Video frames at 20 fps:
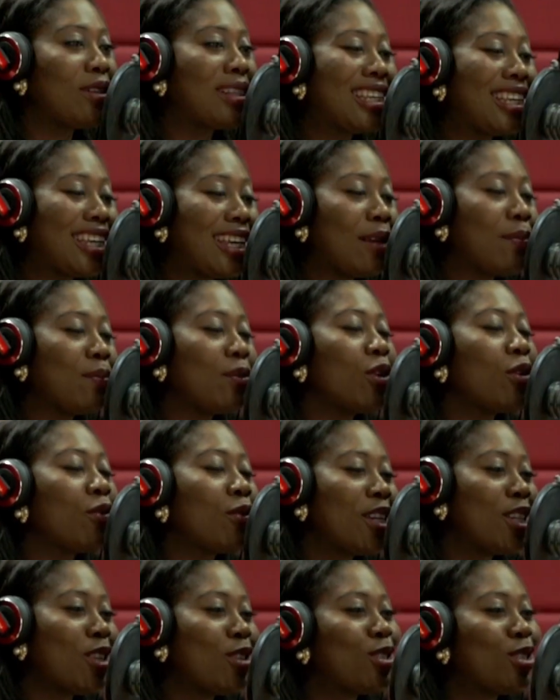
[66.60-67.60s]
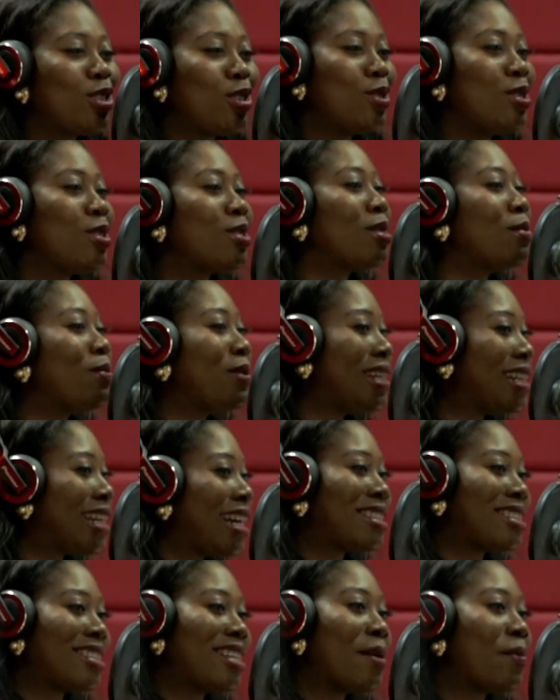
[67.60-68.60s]
because I'm a people person. I
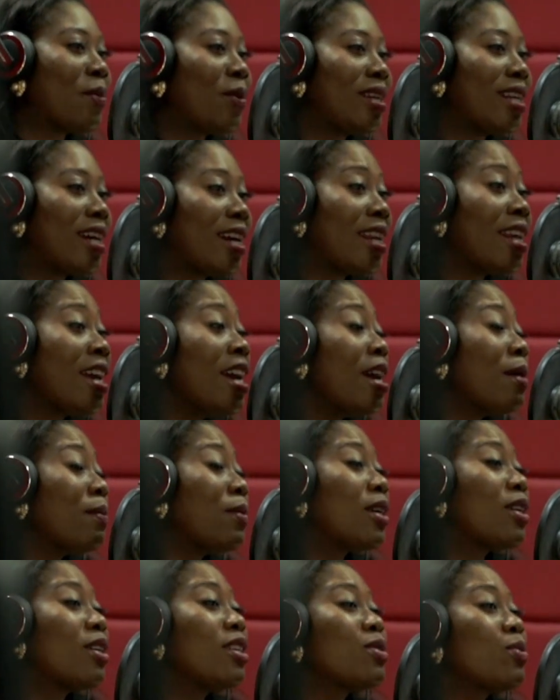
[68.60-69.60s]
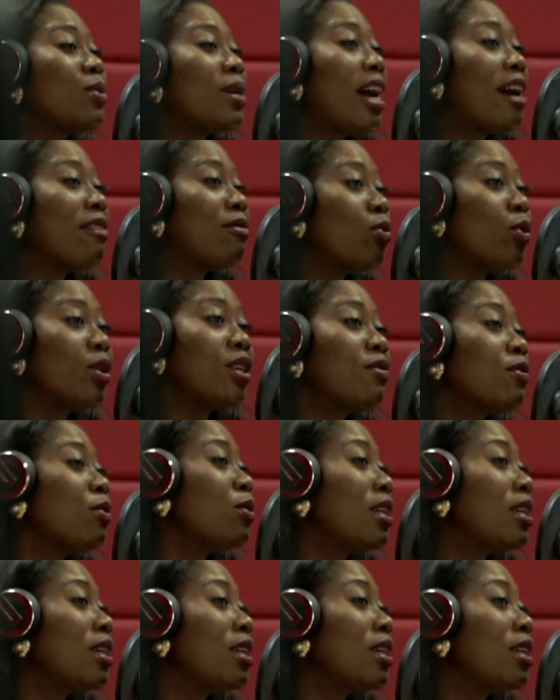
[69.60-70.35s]
like to talk and interact, and law